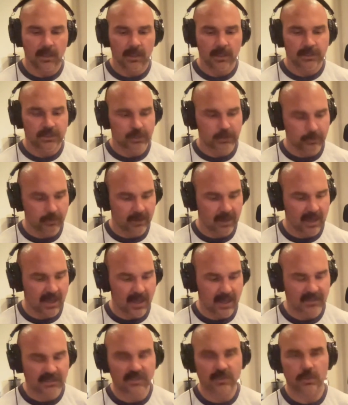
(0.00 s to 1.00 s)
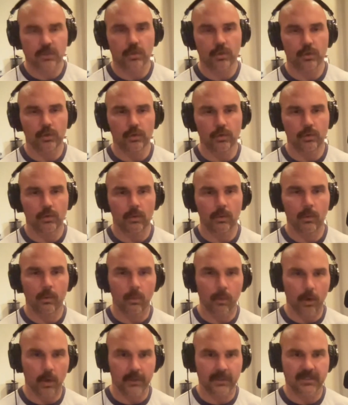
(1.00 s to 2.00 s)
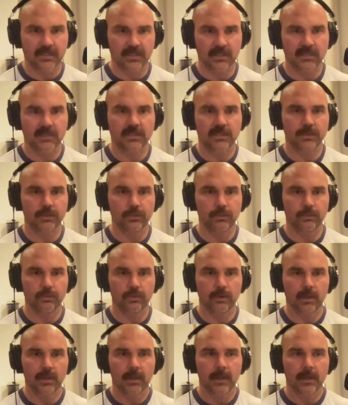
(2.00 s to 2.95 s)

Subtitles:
2 guys who wanted to